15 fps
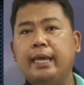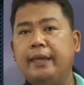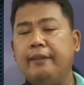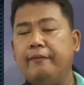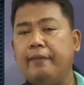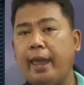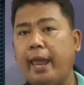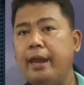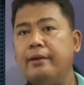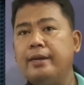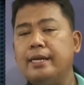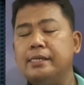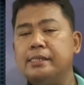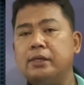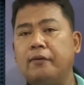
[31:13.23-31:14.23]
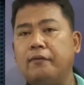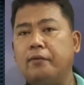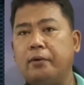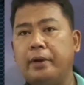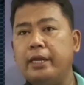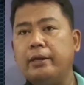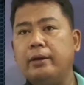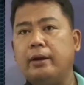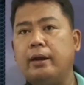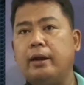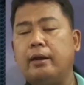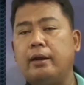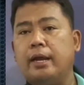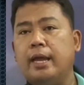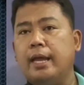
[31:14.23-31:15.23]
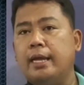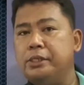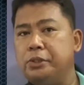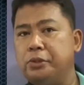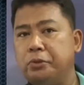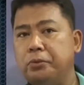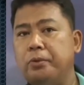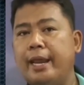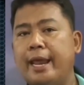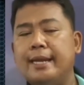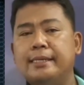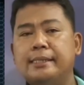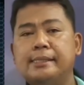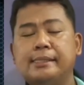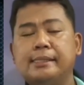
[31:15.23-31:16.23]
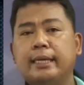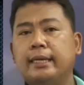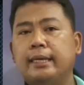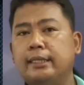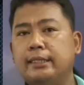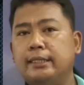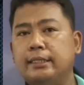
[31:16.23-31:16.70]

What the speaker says: in the areas of curricular, students,